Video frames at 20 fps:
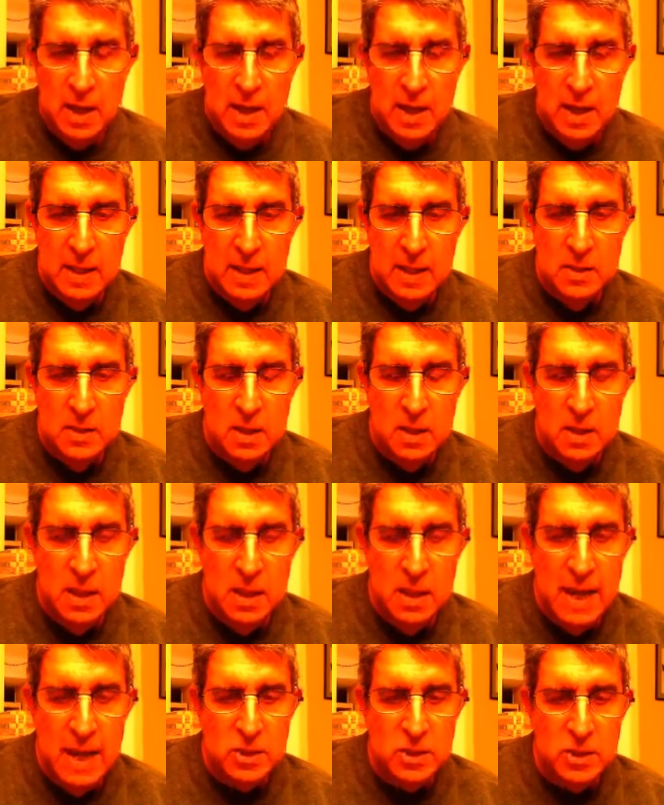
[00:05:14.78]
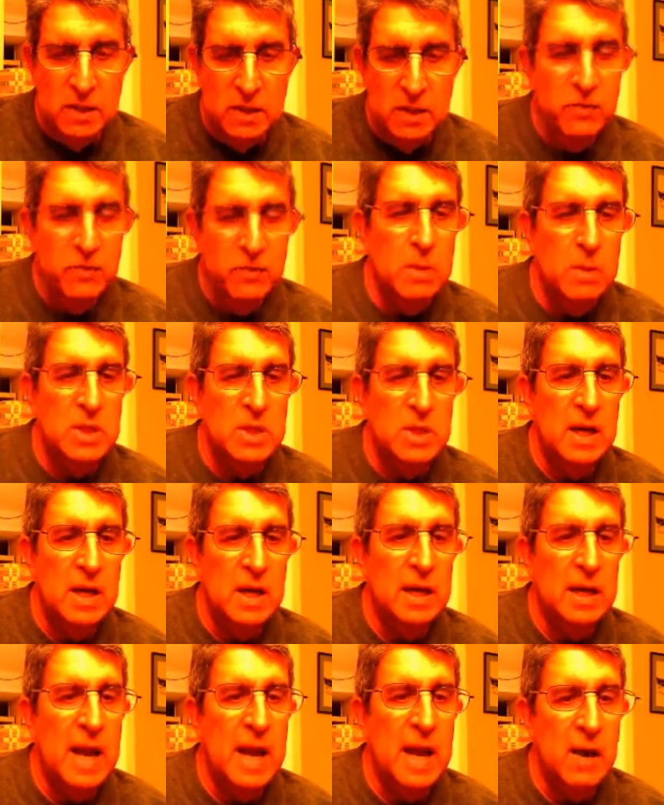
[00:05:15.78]
and it actually forms a
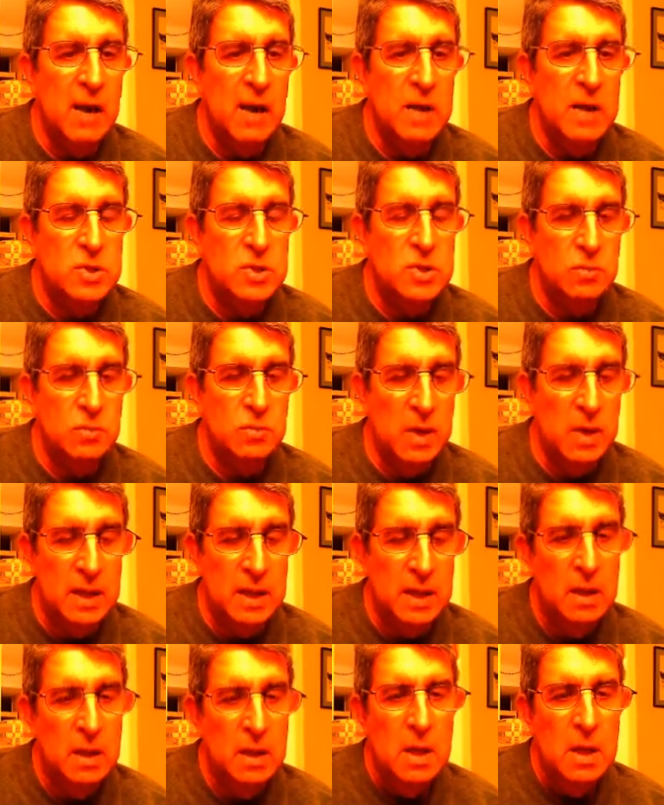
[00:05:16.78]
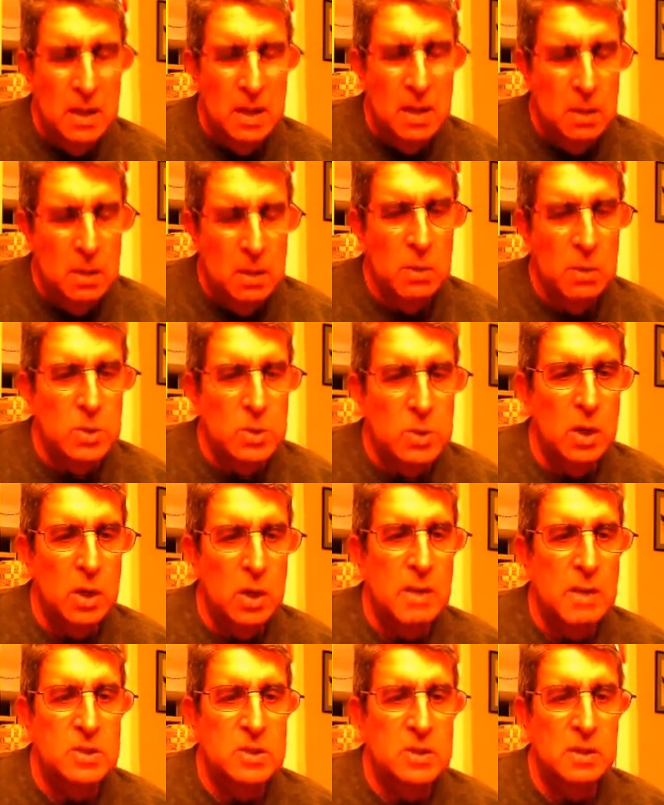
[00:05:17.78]
calcareous ring. And when we
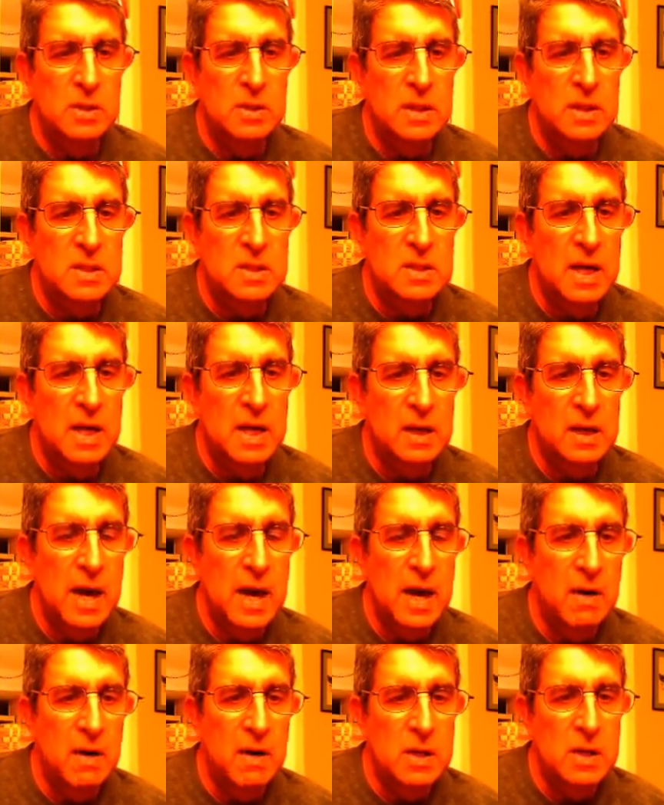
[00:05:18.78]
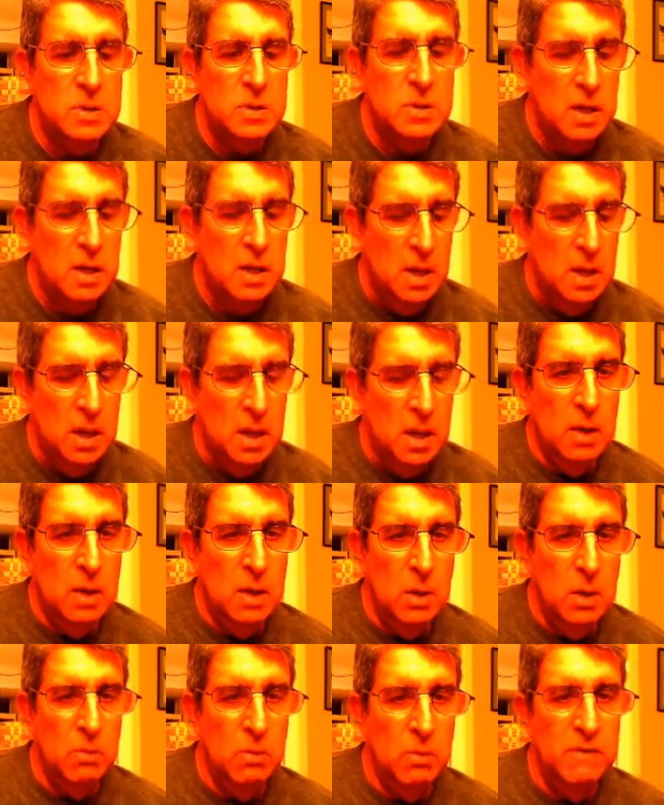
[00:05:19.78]
talk about something that's calcareous,
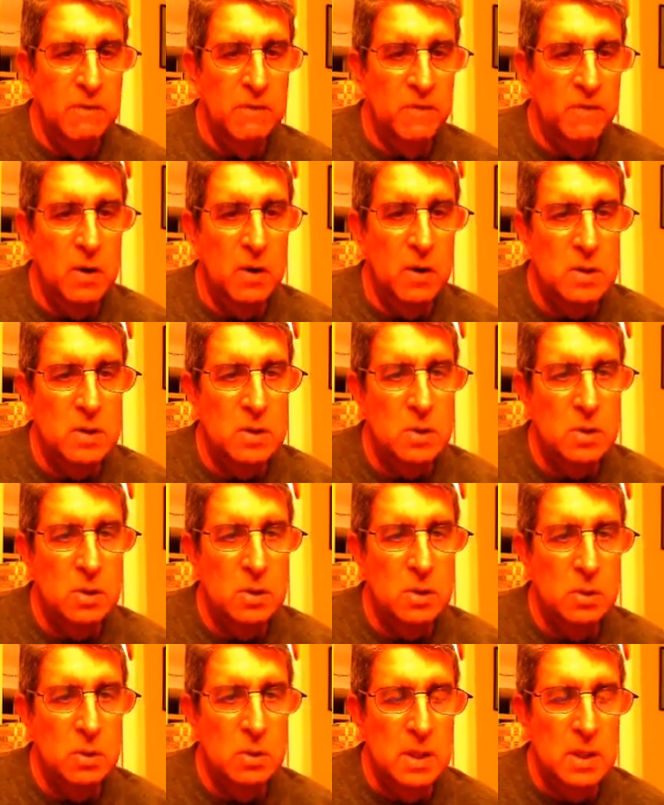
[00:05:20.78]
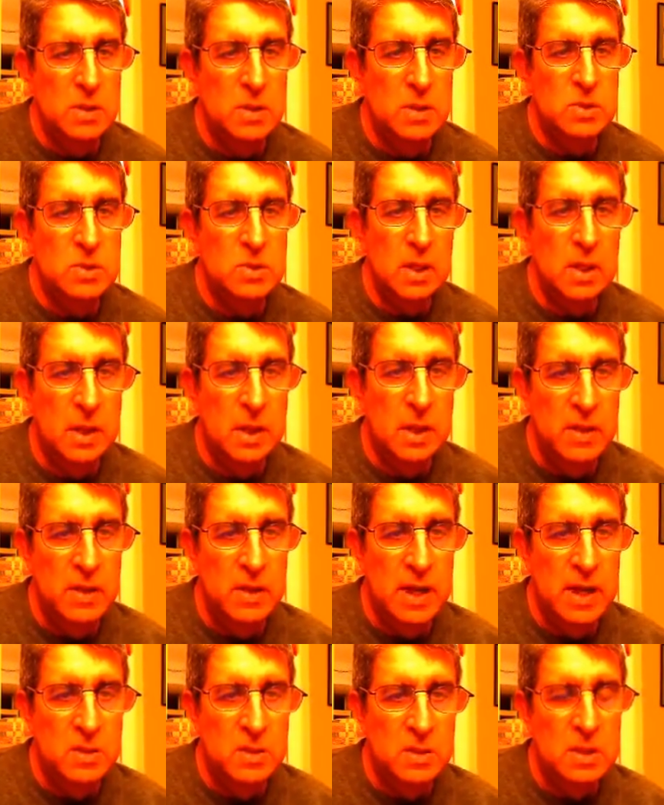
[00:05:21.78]
what we're referring to is
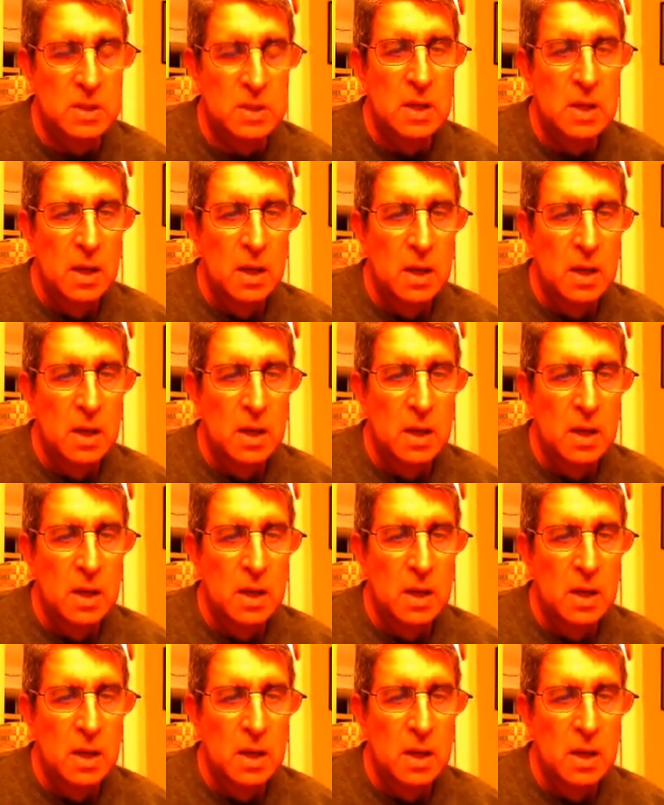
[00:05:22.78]
that it's